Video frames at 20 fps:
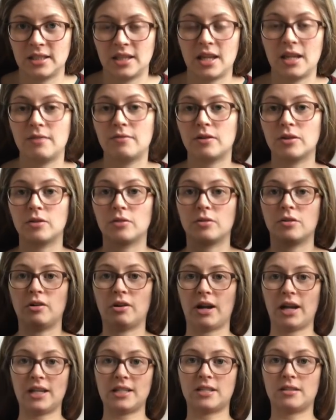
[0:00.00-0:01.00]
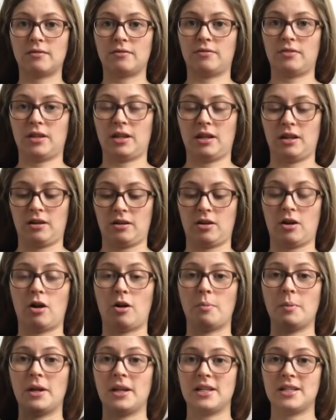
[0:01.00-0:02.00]
even though the rest of the
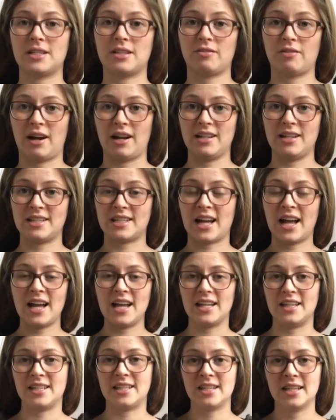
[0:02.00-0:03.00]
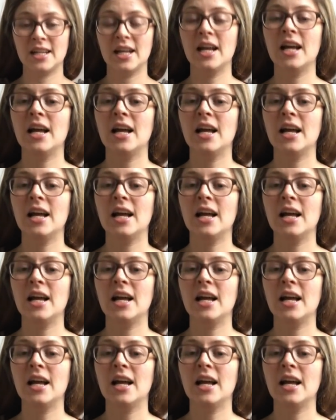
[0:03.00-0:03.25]
garment is the right size.